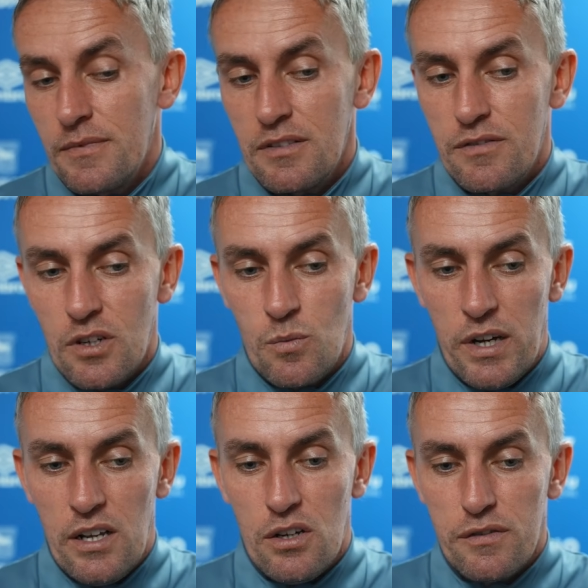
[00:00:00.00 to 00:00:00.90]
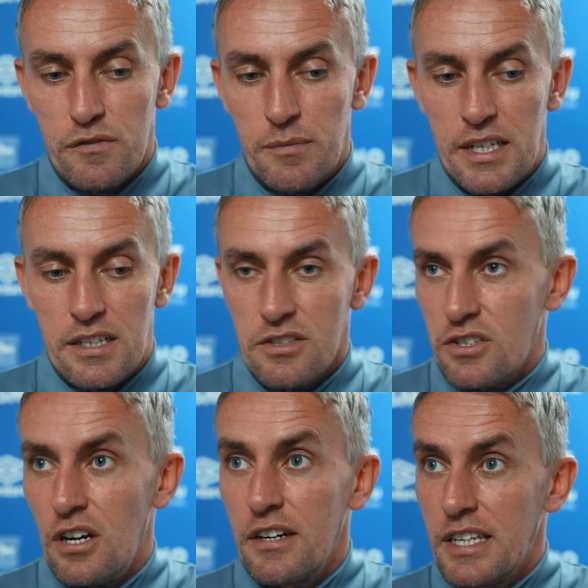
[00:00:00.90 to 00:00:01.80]
They've done well off of making the
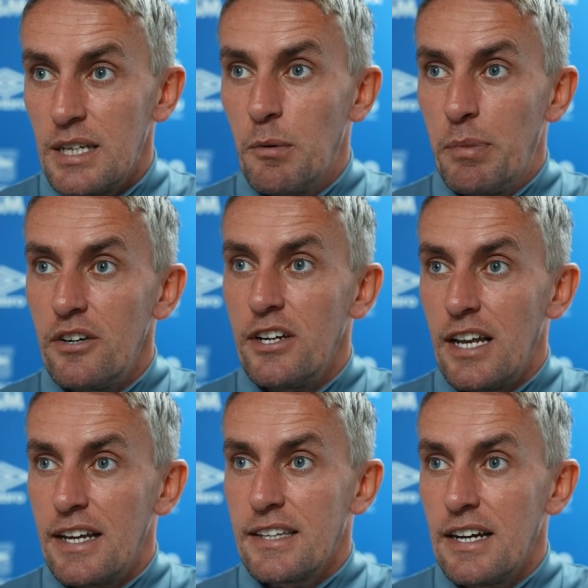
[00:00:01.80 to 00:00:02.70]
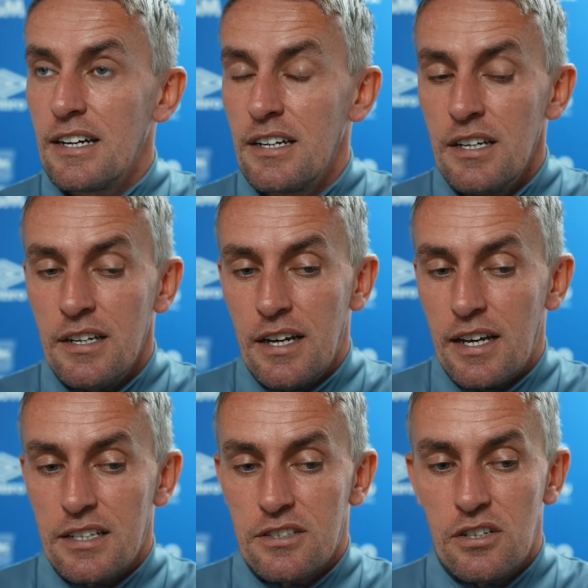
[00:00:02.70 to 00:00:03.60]
start of the game a period like that
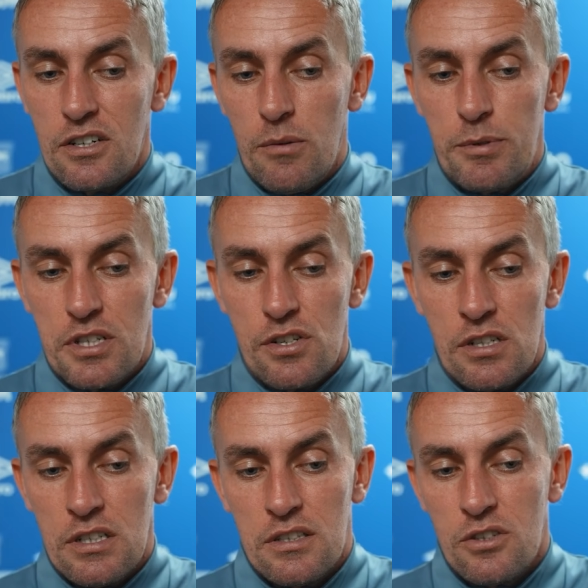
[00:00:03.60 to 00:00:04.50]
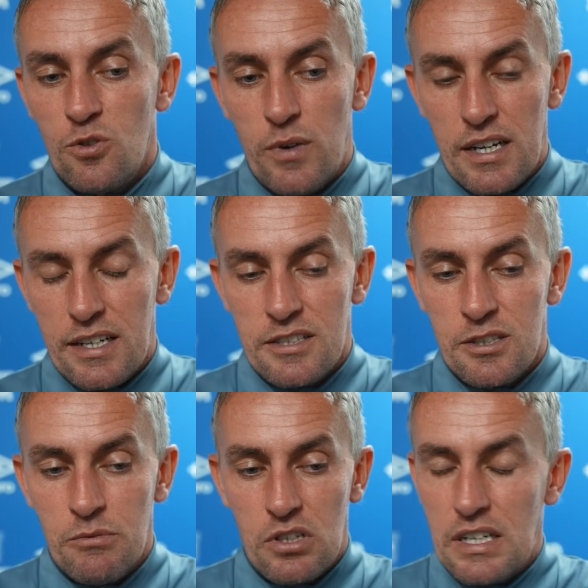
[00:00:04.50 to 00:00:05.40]
against certain opposition, and to do well
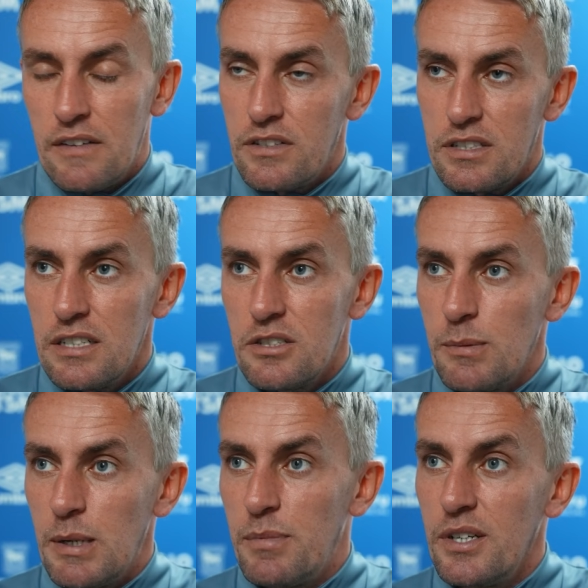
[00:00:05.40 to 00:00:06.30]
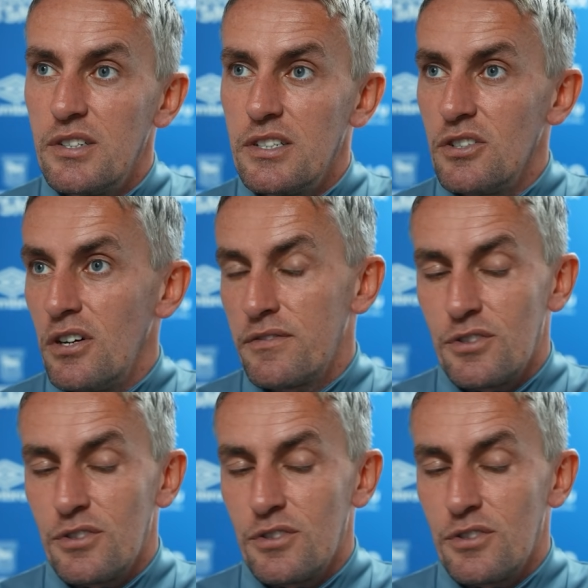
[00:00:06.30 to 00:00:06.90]
against them, you're going to have to see some of them periods off.